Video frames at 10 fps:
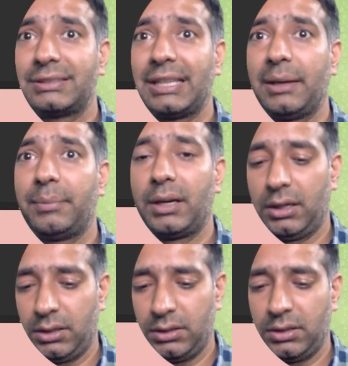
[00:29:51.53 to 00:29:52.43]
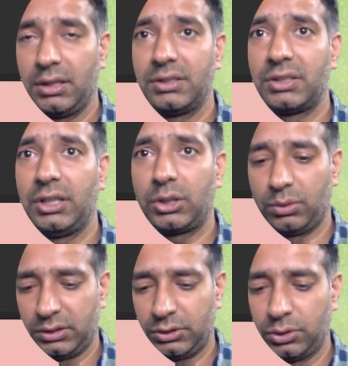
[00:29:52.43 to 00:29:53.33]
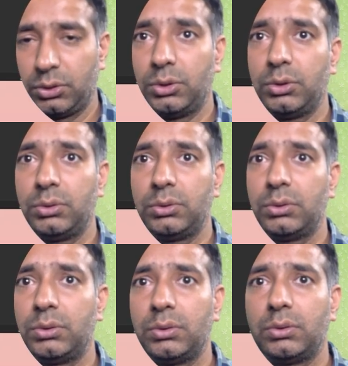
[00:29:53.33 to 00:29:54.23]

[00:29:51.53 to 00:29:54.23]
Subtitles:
disabled is equals to